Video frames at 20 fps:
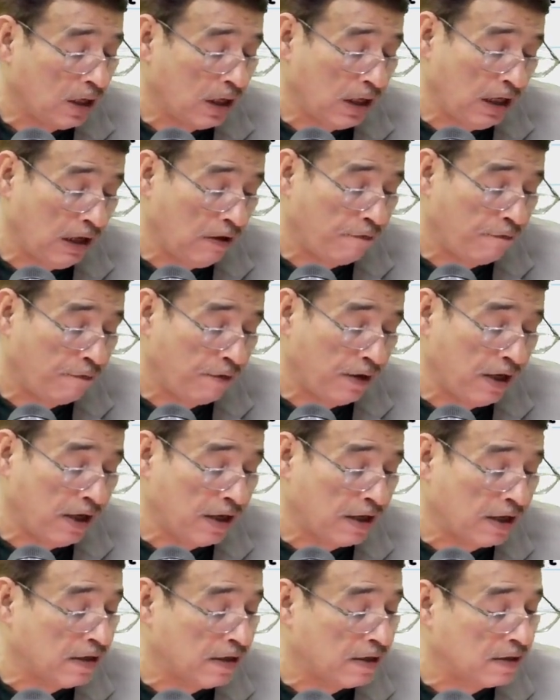If
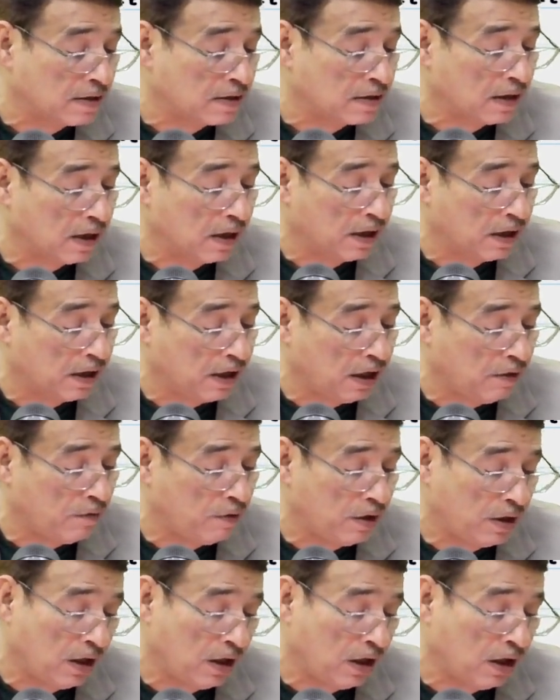it is
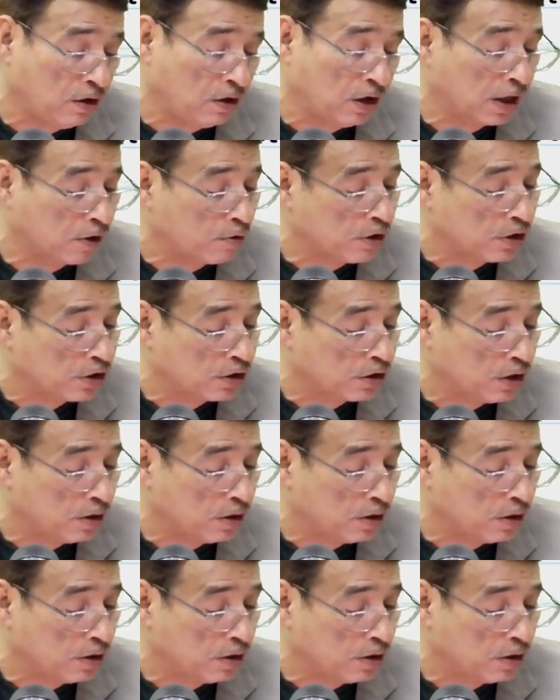given in the question.